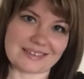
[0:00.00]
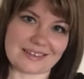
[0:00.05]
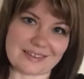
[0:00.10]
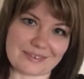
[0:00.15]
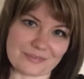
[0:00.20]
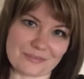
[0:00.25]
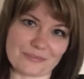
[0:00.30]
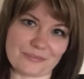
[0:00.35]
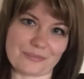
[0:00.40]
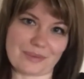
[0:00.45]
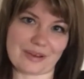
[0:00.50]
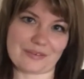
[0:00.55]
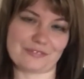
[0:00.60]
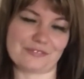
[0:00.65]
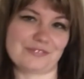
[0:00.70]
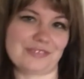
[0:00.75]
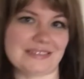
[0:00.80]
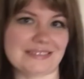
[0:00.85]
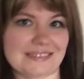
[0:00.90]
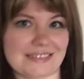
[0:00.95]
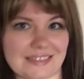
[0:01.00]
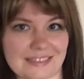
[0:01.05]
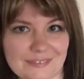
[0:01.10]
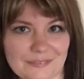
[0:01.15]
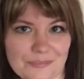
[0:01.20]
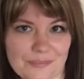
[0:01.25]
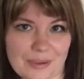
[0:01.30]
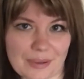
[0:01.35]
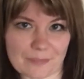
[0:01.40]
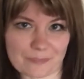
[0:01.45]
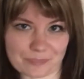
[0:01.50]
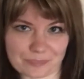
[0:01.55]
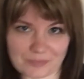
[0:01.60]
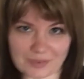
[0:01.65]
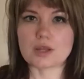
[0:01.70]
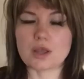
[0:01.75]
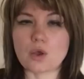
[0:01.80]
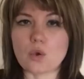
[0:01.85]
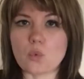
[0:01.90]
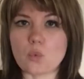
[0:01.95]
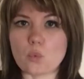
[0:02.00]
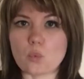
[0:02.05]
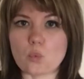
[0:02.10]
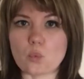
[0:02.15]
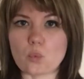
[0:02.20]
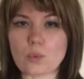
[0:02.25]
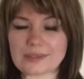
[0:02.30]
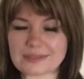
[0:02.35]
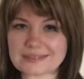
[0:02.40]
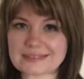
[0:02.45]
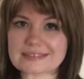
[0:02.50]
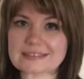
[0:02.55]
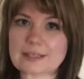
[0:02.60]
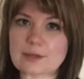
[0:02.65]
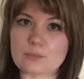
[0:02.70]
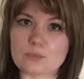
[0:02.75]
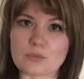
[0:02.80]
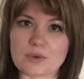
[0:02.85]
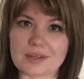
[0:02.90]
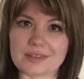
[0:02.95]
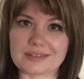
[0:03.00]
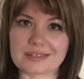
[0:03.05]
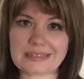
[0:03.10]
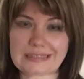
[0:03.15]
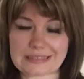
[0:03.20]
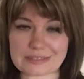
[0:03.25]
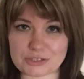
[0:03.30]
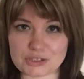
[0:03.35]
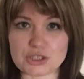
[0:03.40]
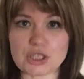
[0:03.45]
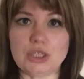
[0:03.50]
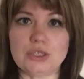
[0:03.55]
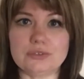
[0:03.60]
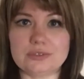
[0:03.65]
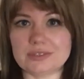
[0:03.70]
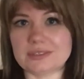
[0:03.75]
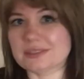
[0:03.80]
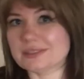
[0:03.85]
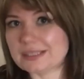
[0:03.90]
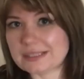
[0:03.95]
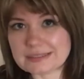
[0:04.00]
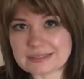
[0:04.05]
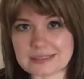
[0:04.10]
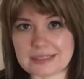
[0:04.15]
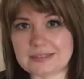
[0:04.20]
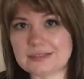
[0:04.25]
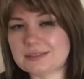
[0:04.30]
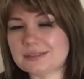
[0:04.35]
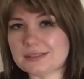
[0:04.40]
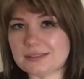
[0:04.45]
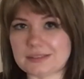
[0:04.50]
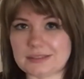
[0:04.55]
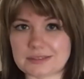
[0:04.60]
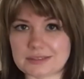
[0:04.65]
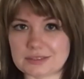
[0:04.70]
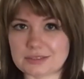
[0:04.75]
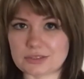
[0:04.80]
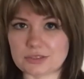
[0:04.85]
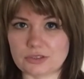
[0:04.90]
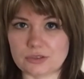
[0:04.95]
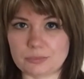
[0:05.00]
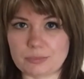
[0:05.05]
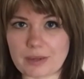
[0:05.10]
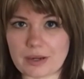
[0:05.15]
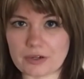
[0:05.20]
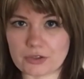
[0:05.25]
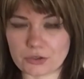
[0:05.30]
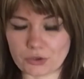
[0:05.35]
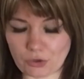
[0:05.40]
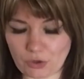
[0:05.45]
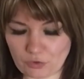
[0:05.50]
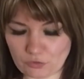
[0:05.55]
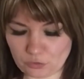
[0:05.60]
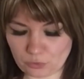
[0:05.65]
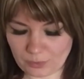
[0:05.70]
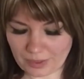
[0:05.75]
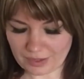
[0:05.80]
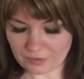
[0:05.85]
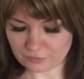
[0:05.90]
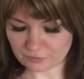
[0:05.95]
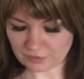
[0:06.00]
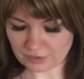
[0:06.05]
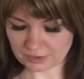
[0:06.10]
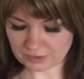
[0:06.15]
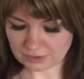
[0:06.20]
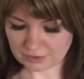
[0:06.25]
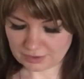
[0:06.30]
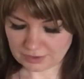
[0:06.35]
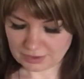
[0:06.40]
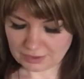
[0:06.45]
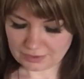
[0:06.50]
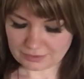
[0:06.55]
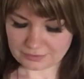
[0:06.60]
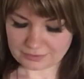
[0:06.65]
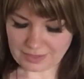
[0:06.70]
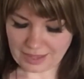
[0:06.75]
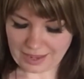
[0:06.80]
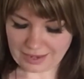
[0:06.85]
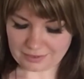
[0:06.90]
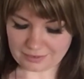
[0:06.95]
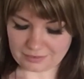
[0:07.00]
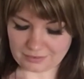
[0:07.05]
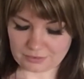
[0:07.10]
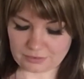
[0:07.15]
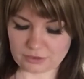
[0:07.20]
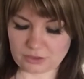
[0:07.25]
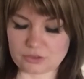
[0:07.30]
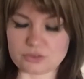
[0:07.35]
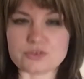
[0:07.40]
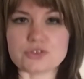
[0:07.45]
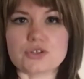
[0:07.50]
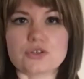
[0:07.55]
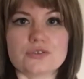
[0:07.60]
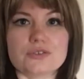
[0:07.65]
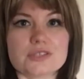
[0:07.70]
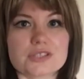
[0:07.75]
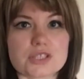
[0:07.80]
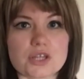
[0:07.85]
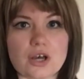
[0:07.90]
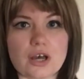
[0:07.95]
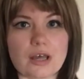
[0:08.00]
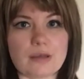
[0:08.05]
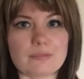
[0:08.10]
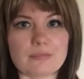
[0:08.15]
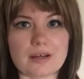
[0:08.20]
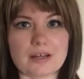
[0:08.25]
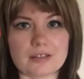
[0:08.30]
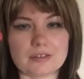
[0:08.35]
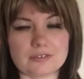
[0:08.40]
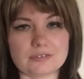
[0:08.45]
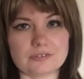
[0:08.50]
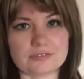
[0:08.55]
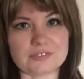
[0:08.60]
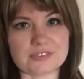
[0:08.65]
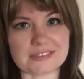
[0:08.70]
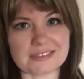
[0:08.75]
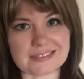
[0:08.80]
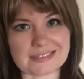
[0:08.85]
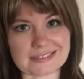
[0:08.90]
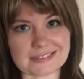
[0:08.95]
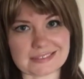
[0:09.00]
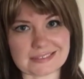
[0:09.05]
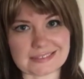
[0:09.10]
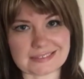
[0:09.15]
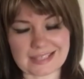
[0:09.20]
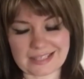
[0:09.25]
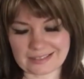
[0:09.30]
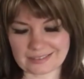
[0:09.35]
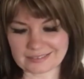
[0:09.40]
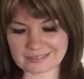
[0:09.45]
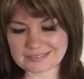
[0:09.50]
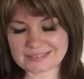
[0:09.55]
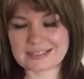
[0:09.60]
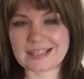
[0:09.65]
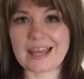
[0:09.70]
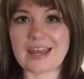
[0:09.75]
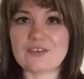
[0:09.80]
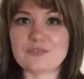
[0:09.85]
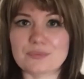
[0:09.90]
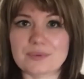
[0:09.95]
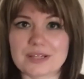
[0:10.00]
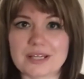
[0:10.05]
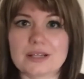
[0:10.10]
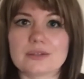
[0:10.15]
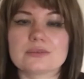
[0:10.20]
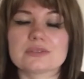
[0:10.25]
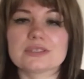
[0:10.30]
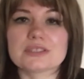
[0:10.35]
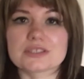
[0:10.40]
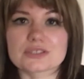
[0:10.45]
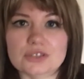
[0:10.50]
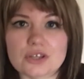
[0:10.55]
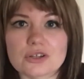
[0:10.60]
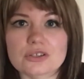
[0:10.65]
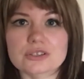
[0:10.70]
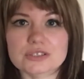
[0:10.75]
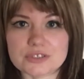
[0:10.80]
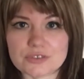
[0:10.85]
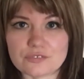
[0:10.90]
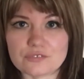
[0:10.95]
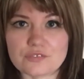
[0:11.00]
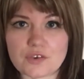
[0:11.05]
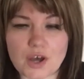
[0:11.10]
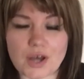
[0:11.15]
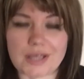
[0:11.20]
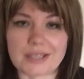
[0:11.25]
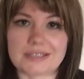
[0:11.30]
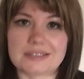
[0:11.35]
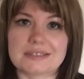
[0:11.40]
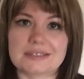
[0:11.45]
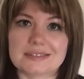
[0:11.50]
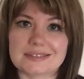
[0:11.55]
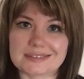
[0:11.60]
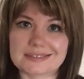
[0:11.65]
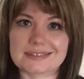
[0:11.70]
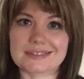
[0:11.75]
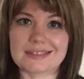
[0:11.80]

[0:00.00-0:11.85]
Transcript: like, well-fitting one. Once someone has chosen their sentence or paragraph or whatever, then you do the timer for 60 seconds. So everyone else has got to find